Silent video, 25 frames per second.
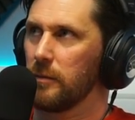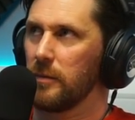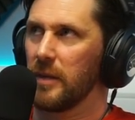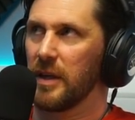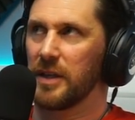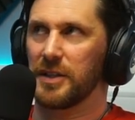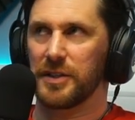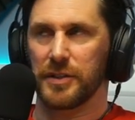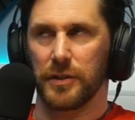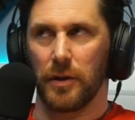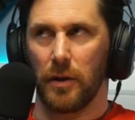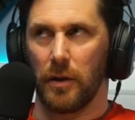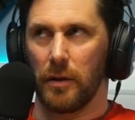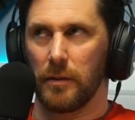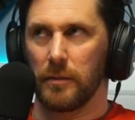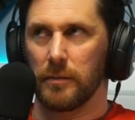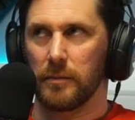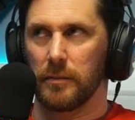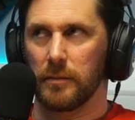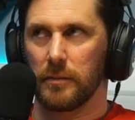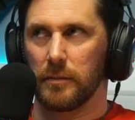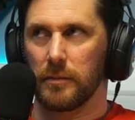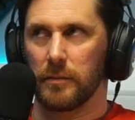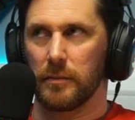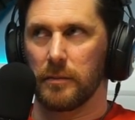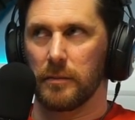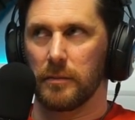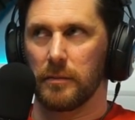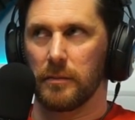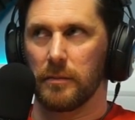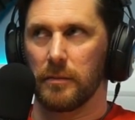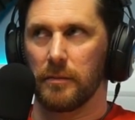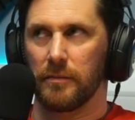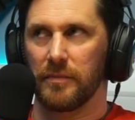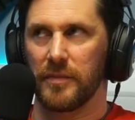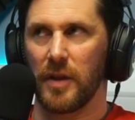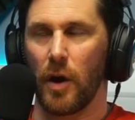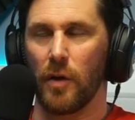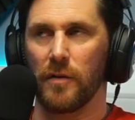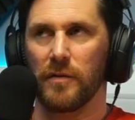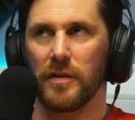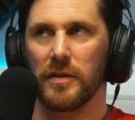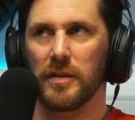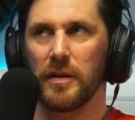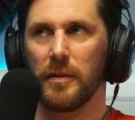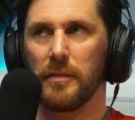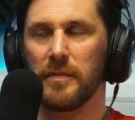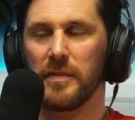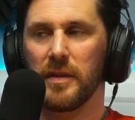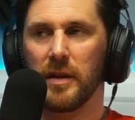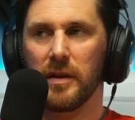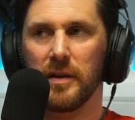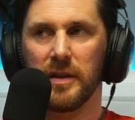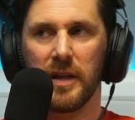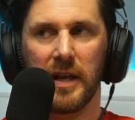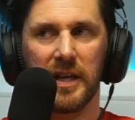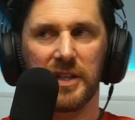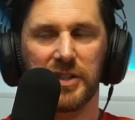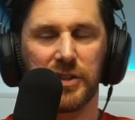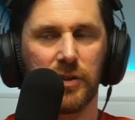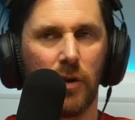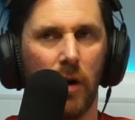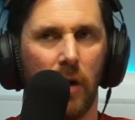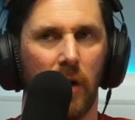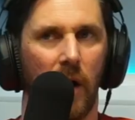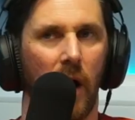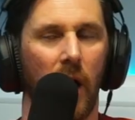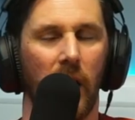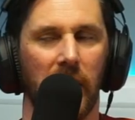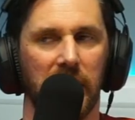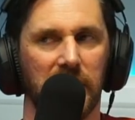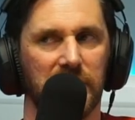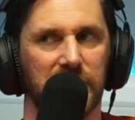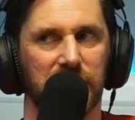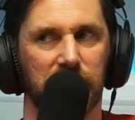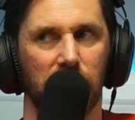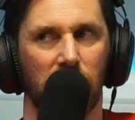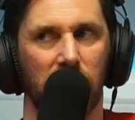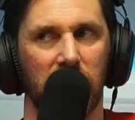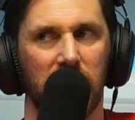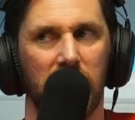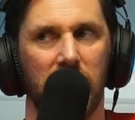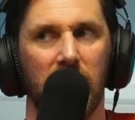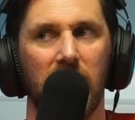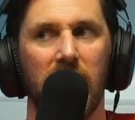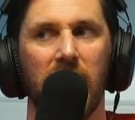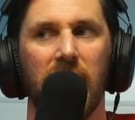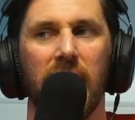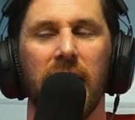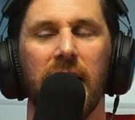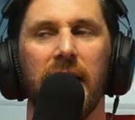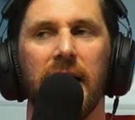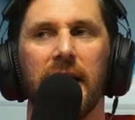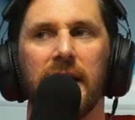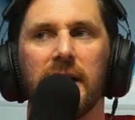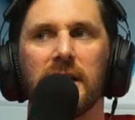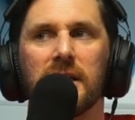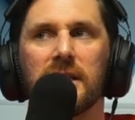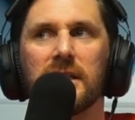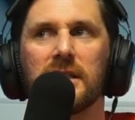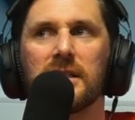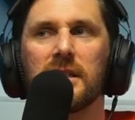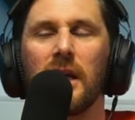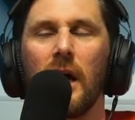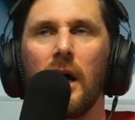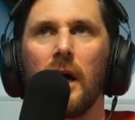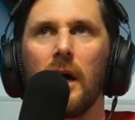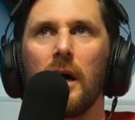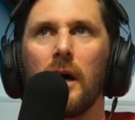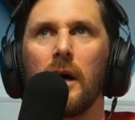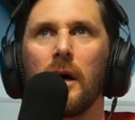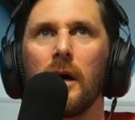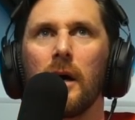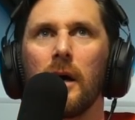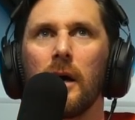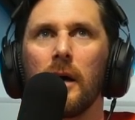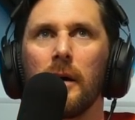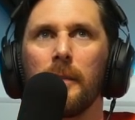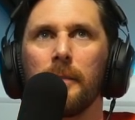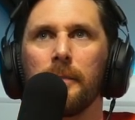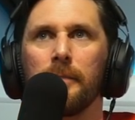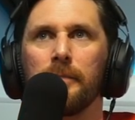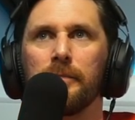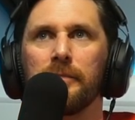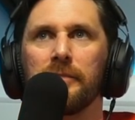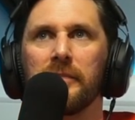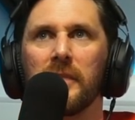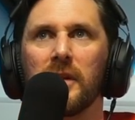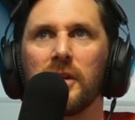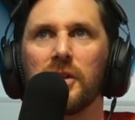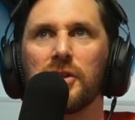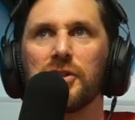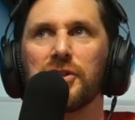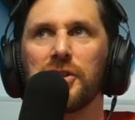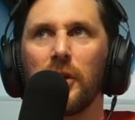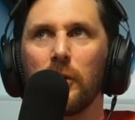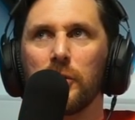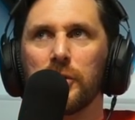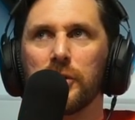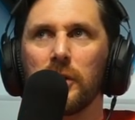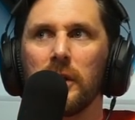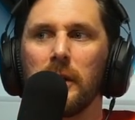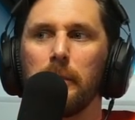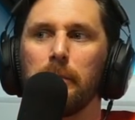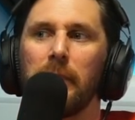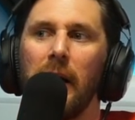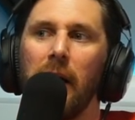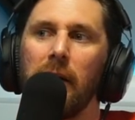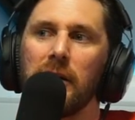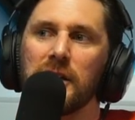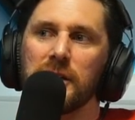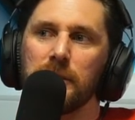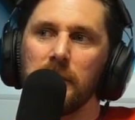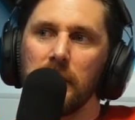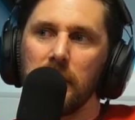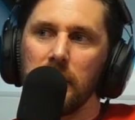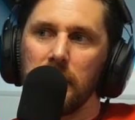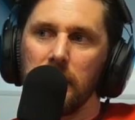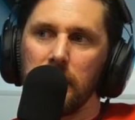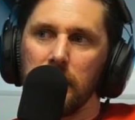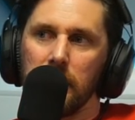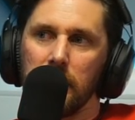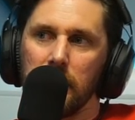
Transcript: It's not. Well, oh, death for me no, is the, not. It's not height. Sorry, it's um, social embarrassment.